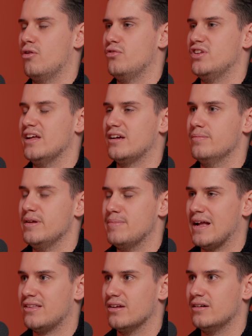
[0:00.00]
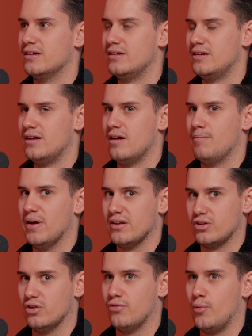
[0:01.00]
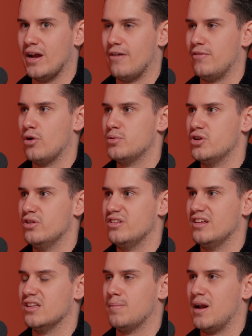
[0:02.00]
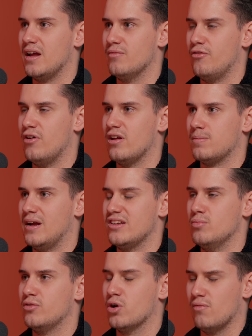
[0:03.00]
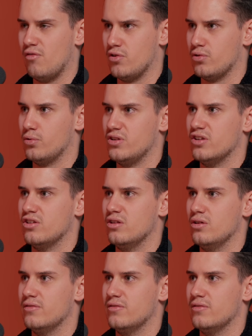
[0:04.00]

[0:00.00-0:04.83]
Obviously, it can be better, but it's good that we have the opportunity to play in the first place and we've got the resources to do